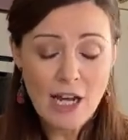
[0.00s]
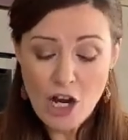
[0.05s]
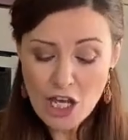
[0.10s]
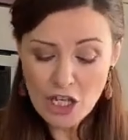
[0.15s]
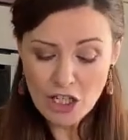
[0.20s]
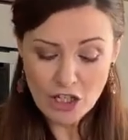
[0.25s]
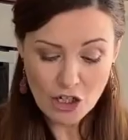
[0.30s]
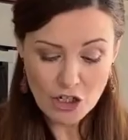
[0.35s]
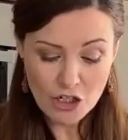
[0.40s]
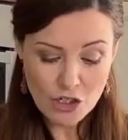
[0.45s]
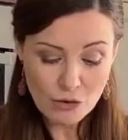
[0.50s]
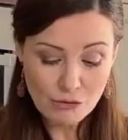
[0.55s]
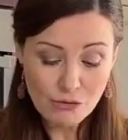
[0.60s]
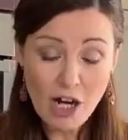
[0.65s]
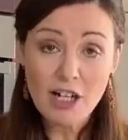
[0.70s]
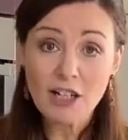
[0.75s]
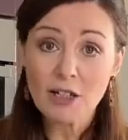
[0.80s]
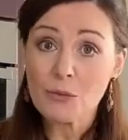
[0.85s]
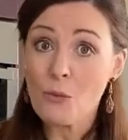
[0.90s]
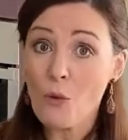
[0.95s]
You can do
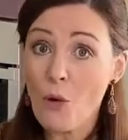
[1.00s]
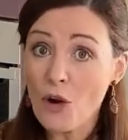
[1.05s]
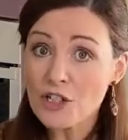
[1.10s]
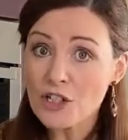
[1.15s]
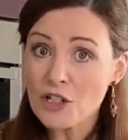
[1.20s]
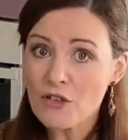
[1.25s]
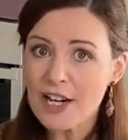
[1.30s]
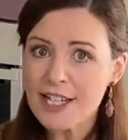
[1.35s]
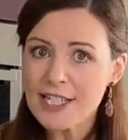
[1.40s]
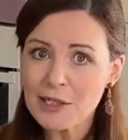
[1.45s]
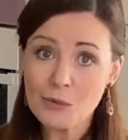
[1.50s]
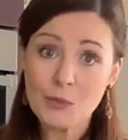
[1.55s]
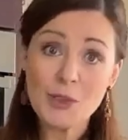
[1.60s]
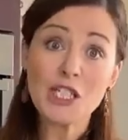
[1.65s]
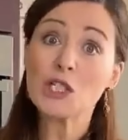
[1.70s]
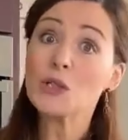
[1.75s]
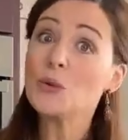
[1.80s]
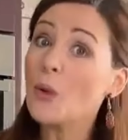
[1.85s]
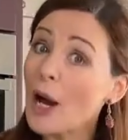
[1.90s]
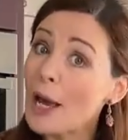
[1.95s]
rocket and watercress, which is
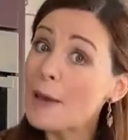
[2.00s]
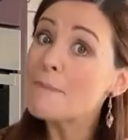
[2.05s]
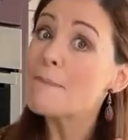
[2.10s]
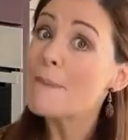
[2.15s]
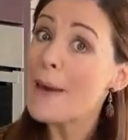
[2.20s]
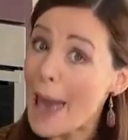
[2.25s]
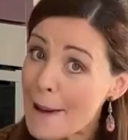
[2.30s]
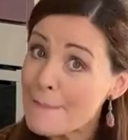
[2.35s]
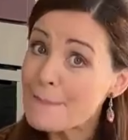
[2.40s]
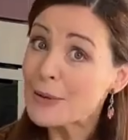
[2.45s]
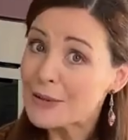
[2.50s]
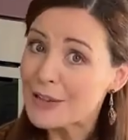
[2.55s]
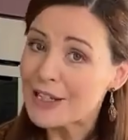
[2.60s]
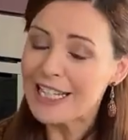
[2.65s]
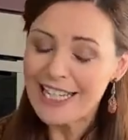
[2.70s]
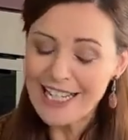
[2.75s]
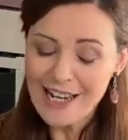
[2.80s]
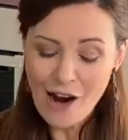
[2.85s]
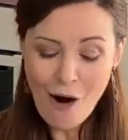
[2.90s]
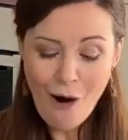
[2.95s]
quite peppery,
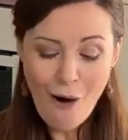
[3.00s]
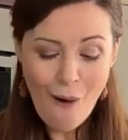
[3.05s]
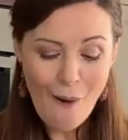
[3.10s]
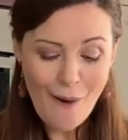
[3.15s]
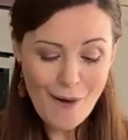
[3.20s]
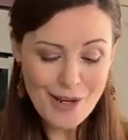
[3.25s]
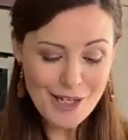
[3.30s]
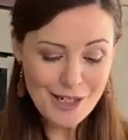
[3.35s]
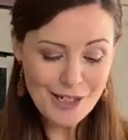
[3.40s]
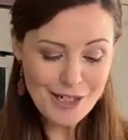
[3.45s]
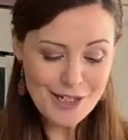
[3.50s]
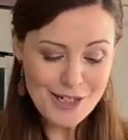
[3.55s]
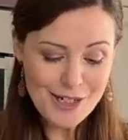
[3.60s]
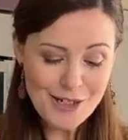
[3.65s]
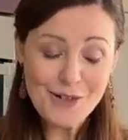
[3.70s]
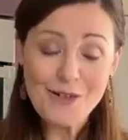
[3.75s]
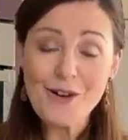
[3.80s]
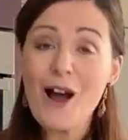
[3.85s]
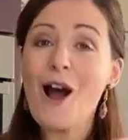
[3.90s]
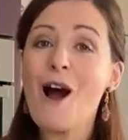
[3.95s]
or you can
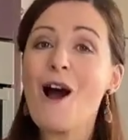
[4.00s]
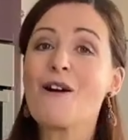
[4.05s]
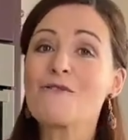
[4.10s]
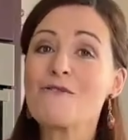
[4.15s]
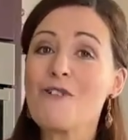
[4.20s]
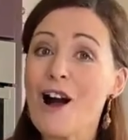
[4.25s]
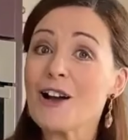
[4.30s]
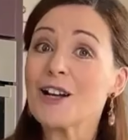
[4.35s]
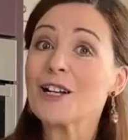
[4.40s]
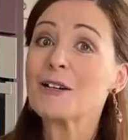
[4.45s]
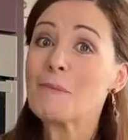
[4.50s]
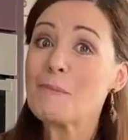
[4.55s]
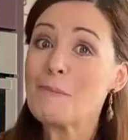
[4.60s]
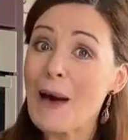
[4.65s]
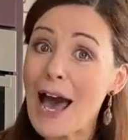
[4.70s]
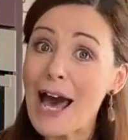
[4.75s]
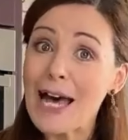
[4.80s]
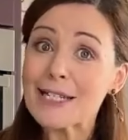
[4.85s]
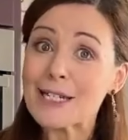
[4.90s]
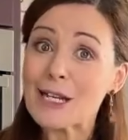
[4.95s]
do rocket and
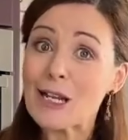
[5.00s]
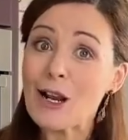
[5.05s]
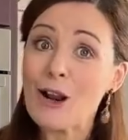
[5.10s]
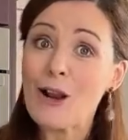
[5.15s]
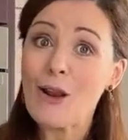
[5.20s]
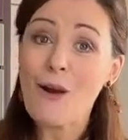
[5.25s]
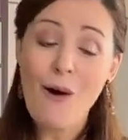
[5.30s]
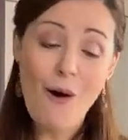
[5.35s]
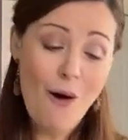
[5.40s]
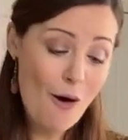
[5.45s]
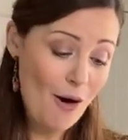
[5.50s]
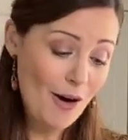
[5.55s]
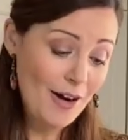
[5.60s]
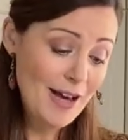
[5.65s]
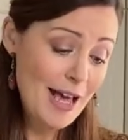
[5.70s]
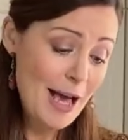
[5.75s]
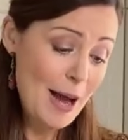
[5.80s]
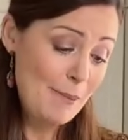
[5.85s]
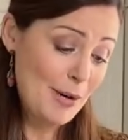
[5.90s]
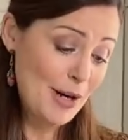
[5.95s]
basil, or
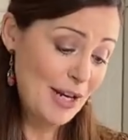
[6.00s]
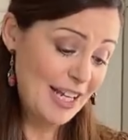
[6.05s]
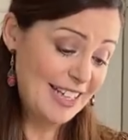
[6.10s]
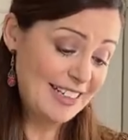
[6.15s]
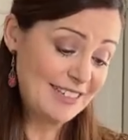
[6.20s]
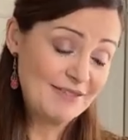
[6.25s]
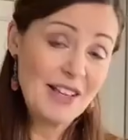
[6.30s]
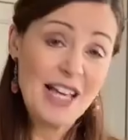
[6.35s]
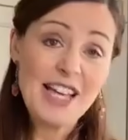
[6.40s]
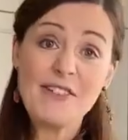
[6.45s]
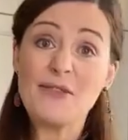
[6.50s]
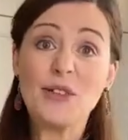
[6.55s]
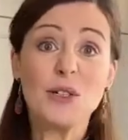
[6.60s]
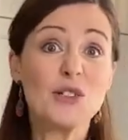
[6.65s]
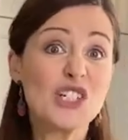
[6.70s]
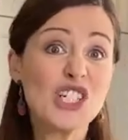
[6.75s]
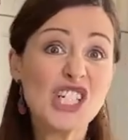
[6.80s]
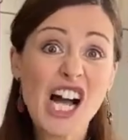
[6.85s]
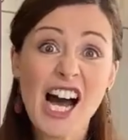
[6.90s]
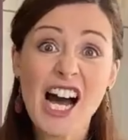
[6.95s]
put in a few
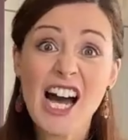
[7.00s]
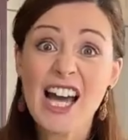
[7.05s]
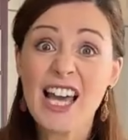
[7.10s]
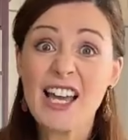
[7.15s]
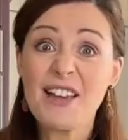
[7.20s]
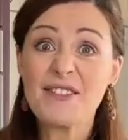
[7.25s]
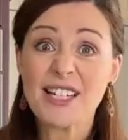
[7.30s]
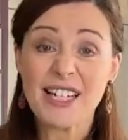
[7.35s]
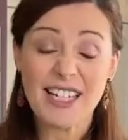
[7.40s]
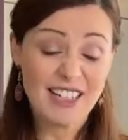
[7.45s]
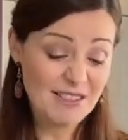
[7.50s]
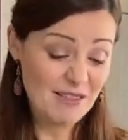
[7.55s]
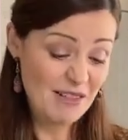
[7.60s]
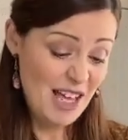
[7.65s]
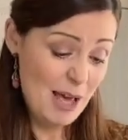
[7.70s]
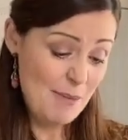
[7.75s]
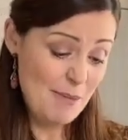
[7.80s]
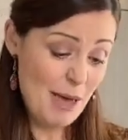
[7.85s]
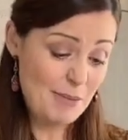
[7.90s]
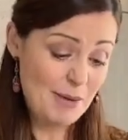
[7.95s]
chives and
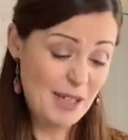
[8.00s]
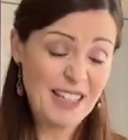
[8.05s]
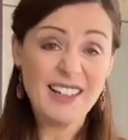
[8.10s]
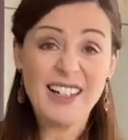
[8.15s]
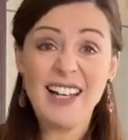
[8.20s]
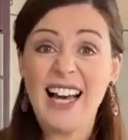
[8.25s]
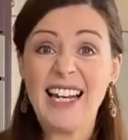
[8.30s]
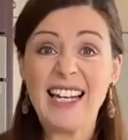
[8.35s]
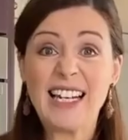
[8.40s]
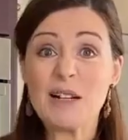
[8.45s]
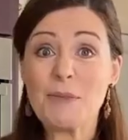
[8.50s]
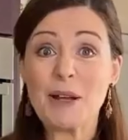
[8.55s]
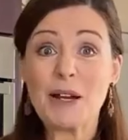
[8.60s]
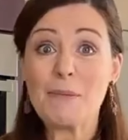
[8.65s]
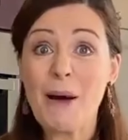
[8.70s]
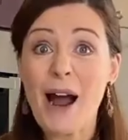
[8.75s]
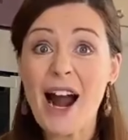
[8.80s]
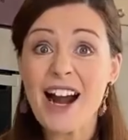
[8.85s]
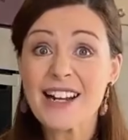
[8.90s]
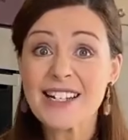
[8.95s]
maybe a little bit of
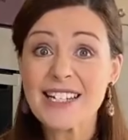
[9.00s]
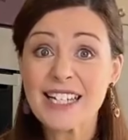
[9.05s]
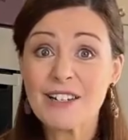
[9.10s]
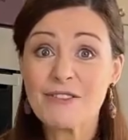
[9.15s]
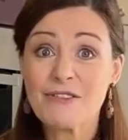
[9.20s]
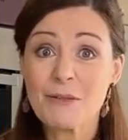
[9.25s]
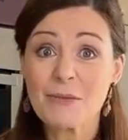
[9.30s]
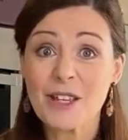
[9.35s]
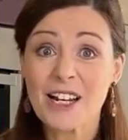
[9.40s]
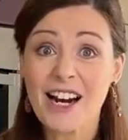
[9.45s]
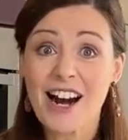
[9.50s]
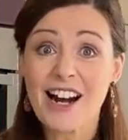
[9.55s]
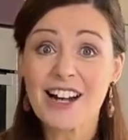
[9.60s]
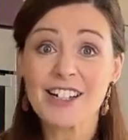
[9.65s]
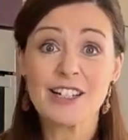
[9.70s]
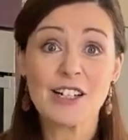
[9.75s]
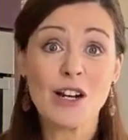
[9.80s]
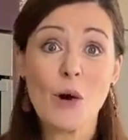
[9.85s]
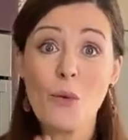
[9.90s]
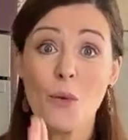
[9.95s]
parsley from the
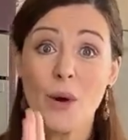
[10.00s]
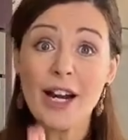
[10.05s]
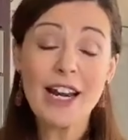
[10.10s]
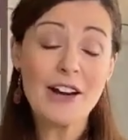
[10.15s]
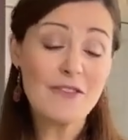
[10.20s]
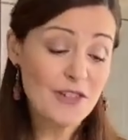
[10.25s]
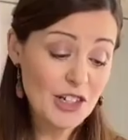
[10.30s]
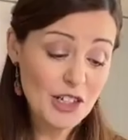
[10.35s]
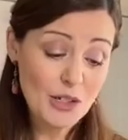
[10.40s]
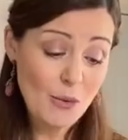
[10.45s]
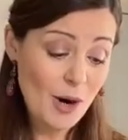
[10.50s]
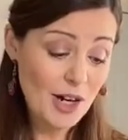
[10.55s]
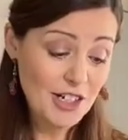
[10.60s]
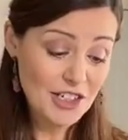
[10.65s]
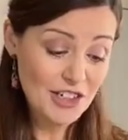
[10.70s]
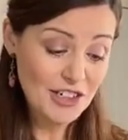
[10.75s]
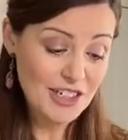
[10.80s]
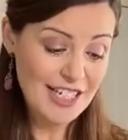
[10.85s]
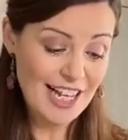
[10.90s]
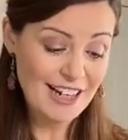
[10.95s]
garden, whatever you want
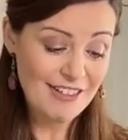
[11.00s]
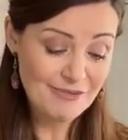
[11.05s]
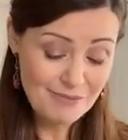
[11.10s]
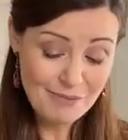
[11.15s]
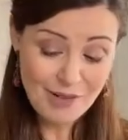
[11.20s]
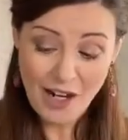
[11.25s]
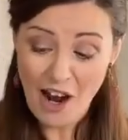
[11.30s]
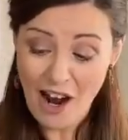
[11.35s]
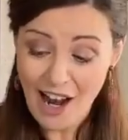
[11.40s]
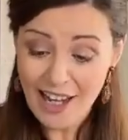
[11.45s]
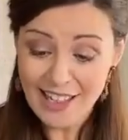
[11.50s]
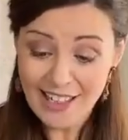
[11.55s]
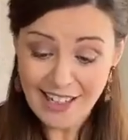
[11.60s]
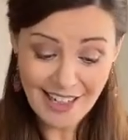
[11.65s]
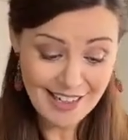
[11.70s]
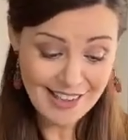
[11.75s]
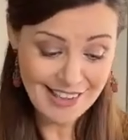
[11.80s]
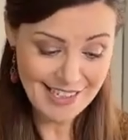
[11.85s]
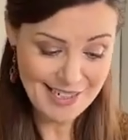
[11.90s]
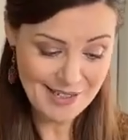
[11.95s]
yourself. But I
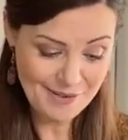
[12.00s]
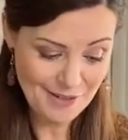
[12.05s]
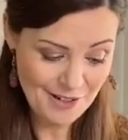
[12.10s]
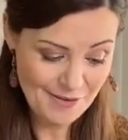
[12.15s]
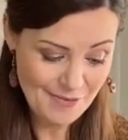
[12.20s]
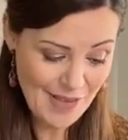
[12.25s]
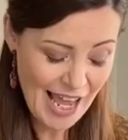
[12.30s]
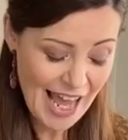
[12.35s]
like this one.